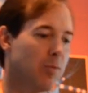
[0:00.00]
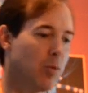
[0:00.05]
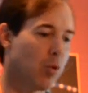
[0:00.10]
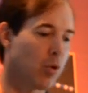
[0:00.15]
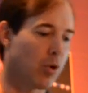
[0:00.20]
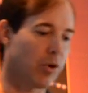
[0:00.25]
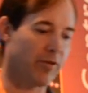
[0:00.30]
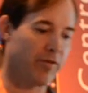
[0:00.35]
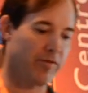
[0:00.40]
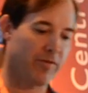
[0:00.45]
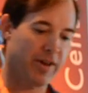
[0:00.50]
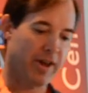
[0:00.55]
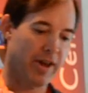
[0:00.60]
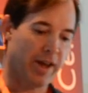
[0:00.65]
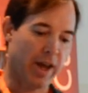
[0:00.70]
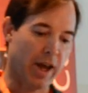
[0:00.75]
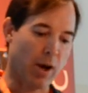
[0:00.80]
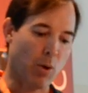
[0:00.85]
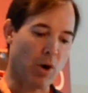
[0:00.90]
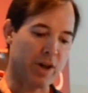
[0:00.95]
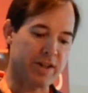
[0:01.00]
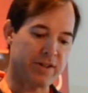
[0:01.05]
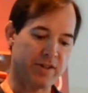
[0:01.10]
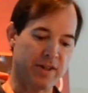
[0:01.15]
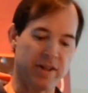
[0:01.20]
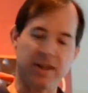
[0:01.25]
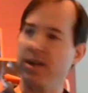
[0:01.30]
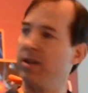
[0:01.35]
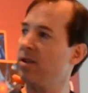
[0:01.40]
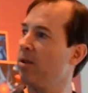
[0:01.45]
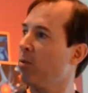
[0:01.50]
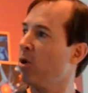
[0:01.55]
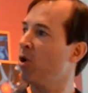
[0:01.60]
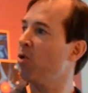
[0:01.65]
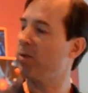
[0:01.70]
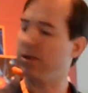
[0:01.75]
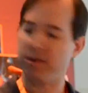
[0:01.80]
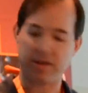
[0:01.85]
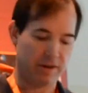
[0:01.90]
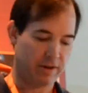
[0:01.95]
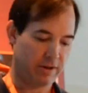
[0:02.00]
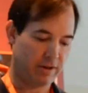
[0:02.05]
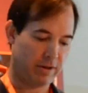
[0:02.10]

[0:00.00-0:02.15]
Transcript: are more of how I see it at the moment.